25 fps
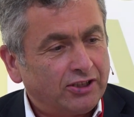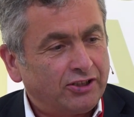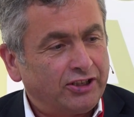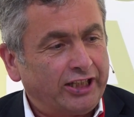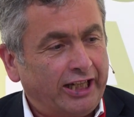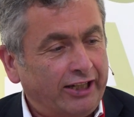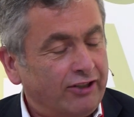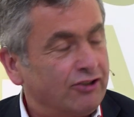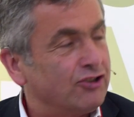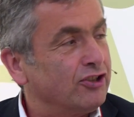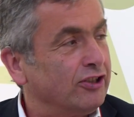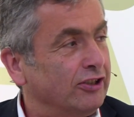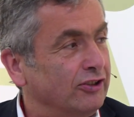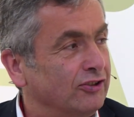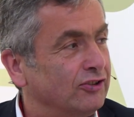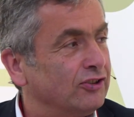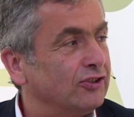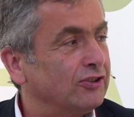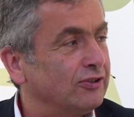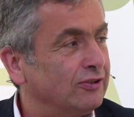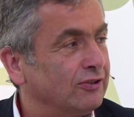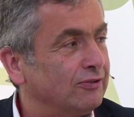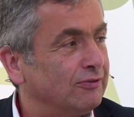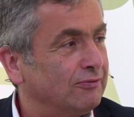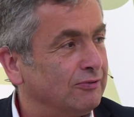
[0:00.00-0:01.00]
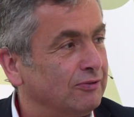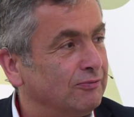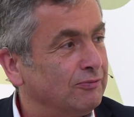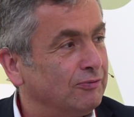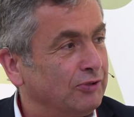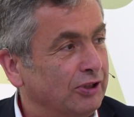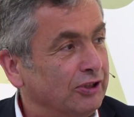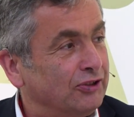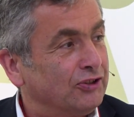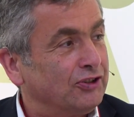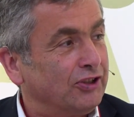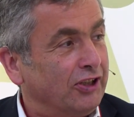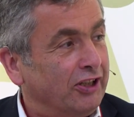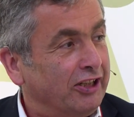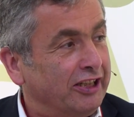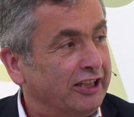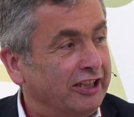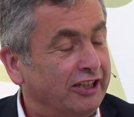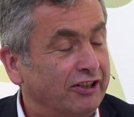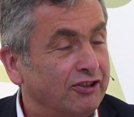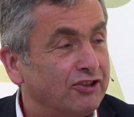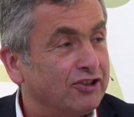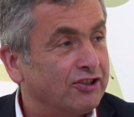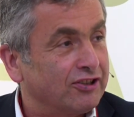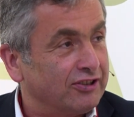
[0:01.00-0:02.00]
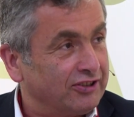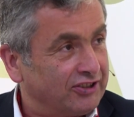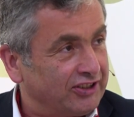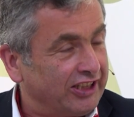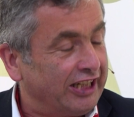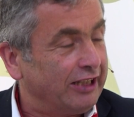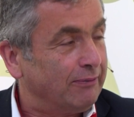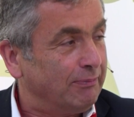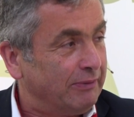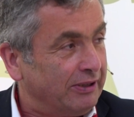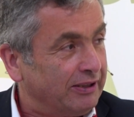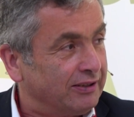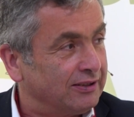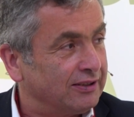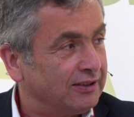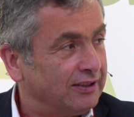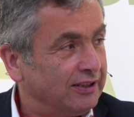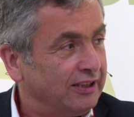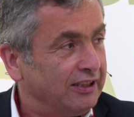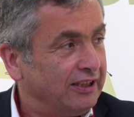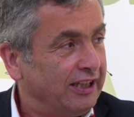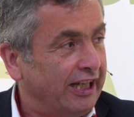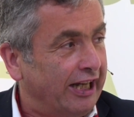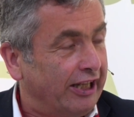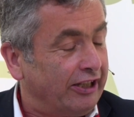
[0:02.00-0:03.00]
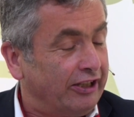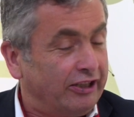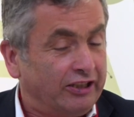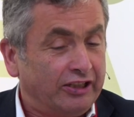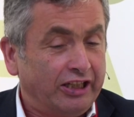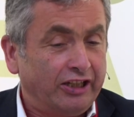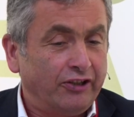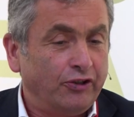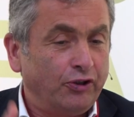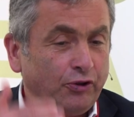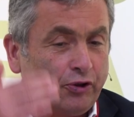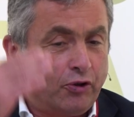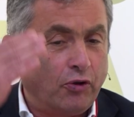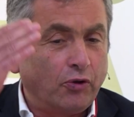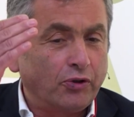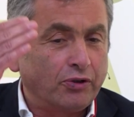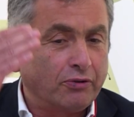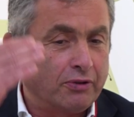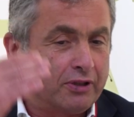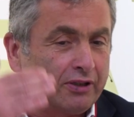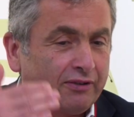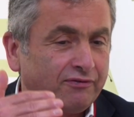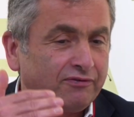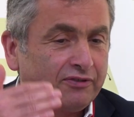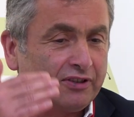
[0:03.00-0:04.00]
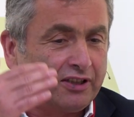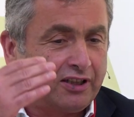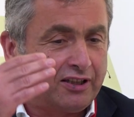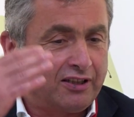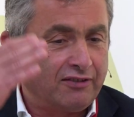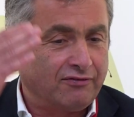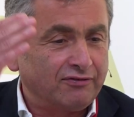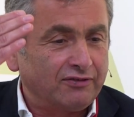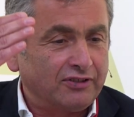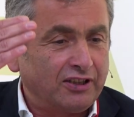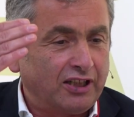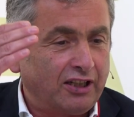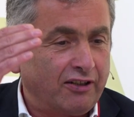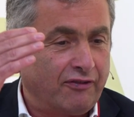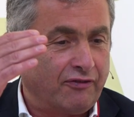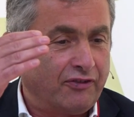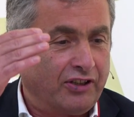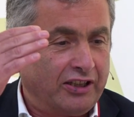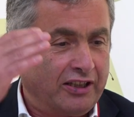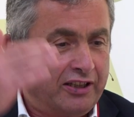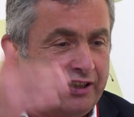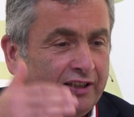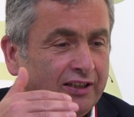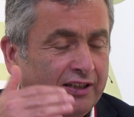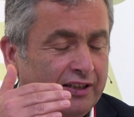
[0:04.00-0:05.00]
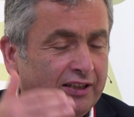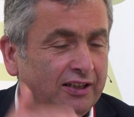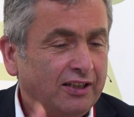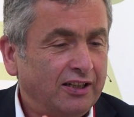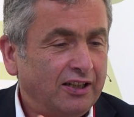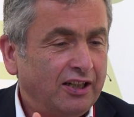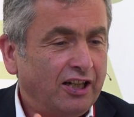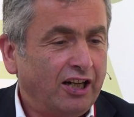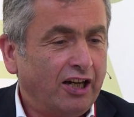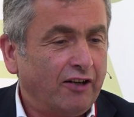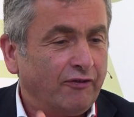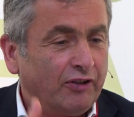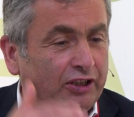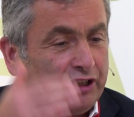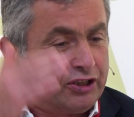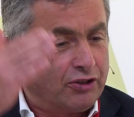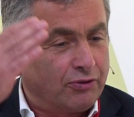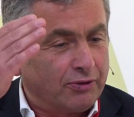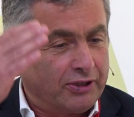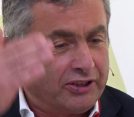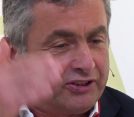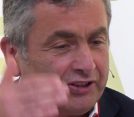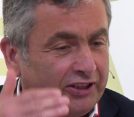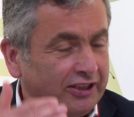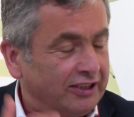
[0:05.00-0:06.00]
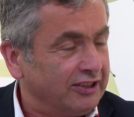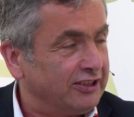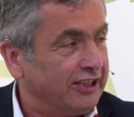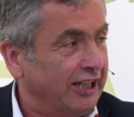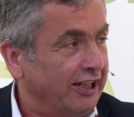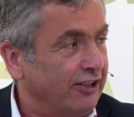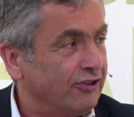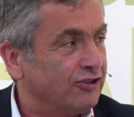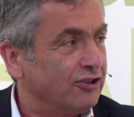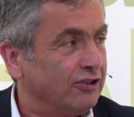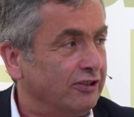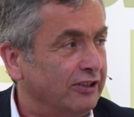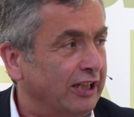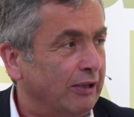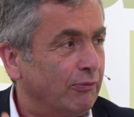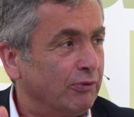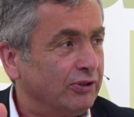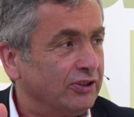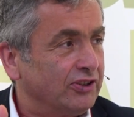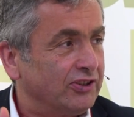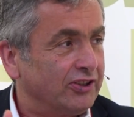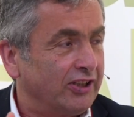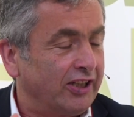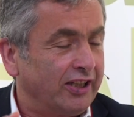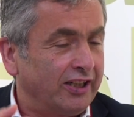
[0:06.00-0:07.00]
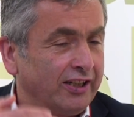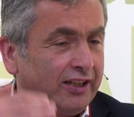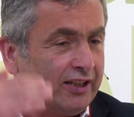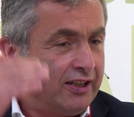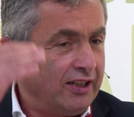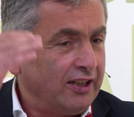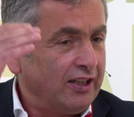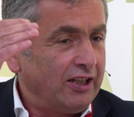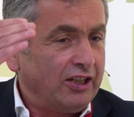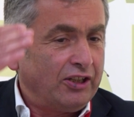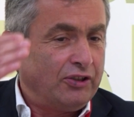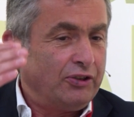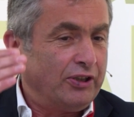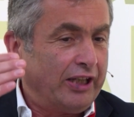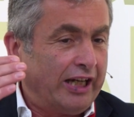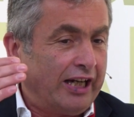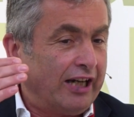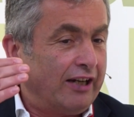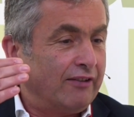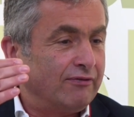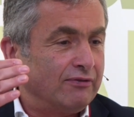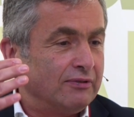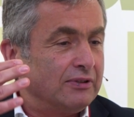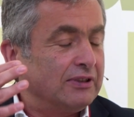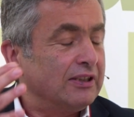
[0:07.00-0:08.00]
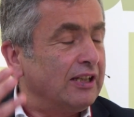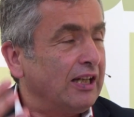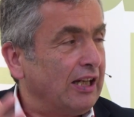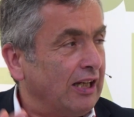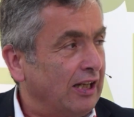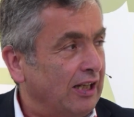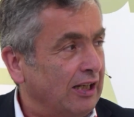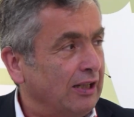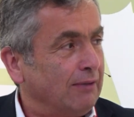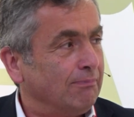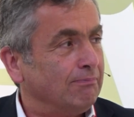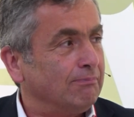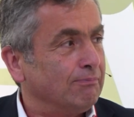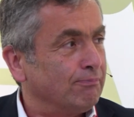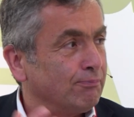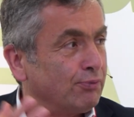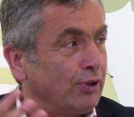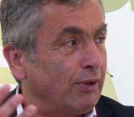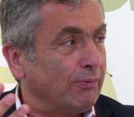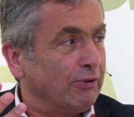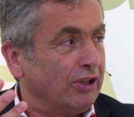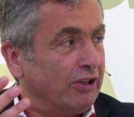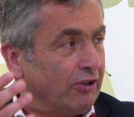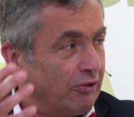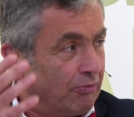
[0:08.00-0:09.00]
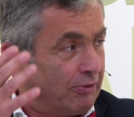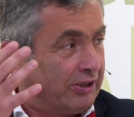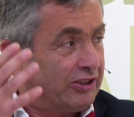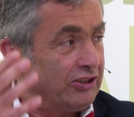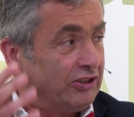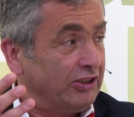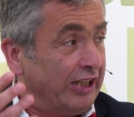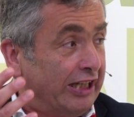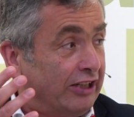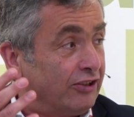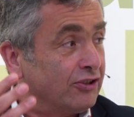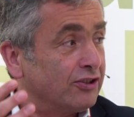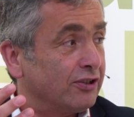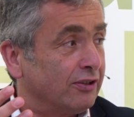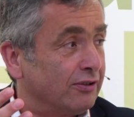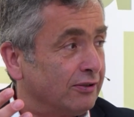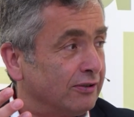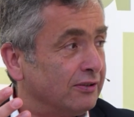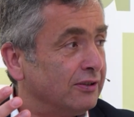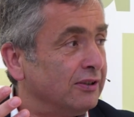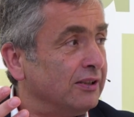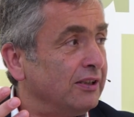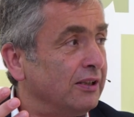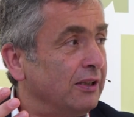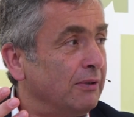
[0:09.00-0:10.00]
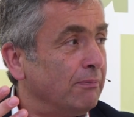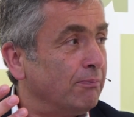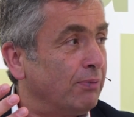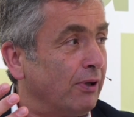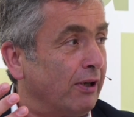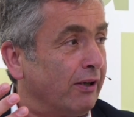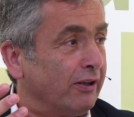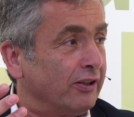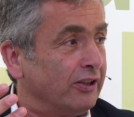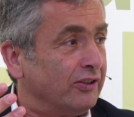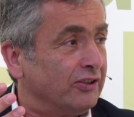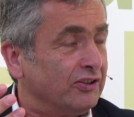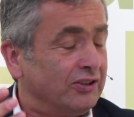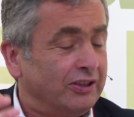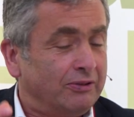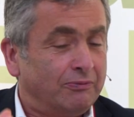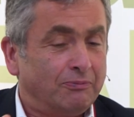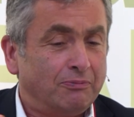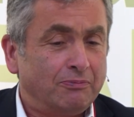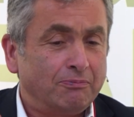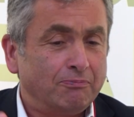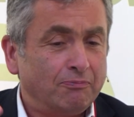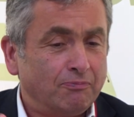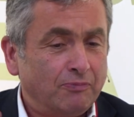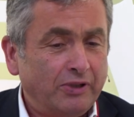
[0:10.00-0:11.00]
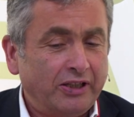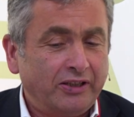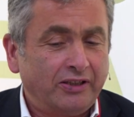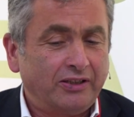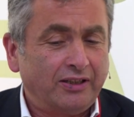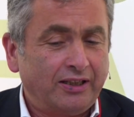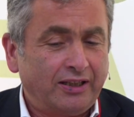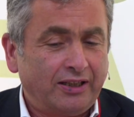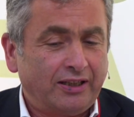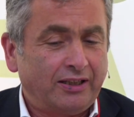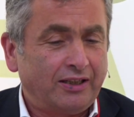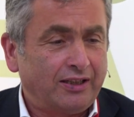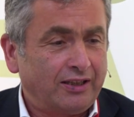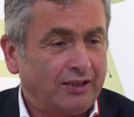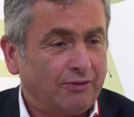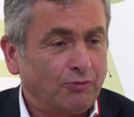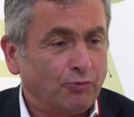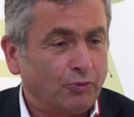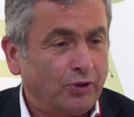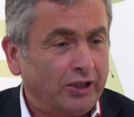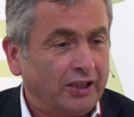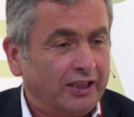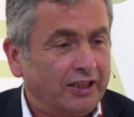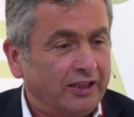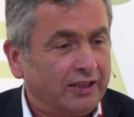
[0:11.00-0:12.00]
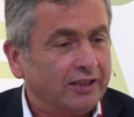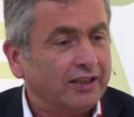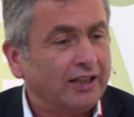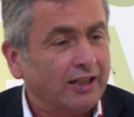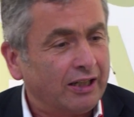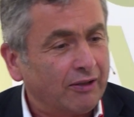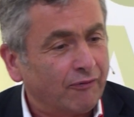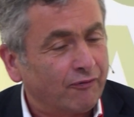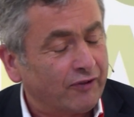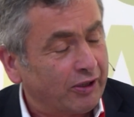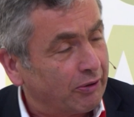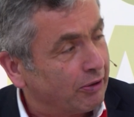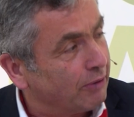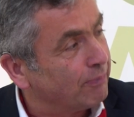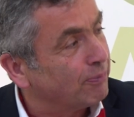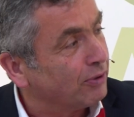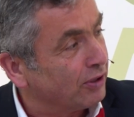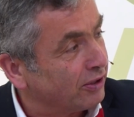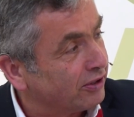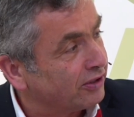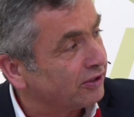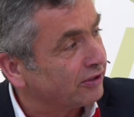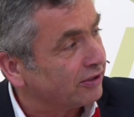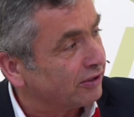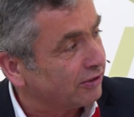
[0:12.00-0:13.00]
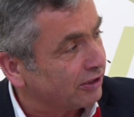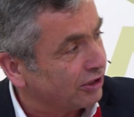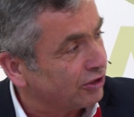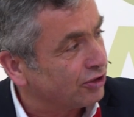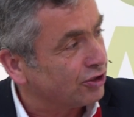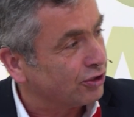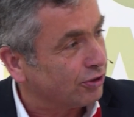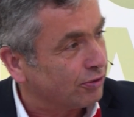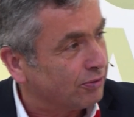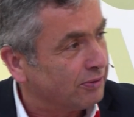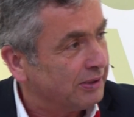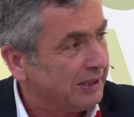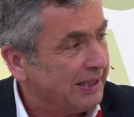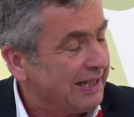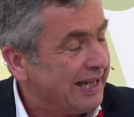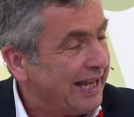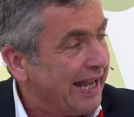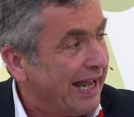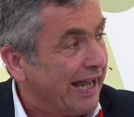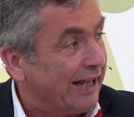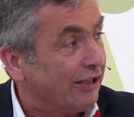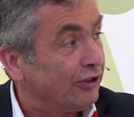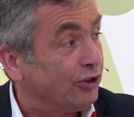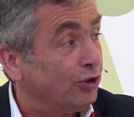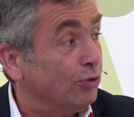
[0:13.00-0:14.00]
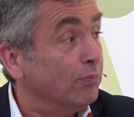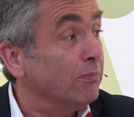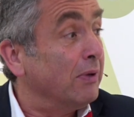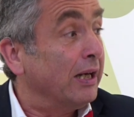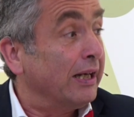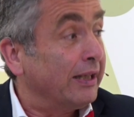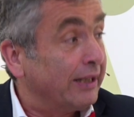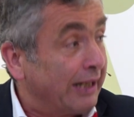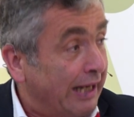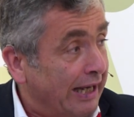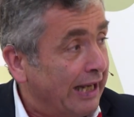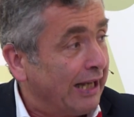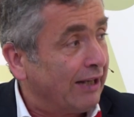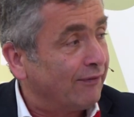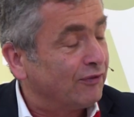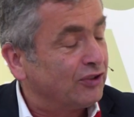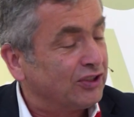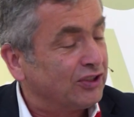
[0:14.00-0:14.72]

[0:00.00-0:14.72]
tensions concerning each segment, and in the order of increasing tension, I would say you have probably the residential part is really a very political issue, and you might have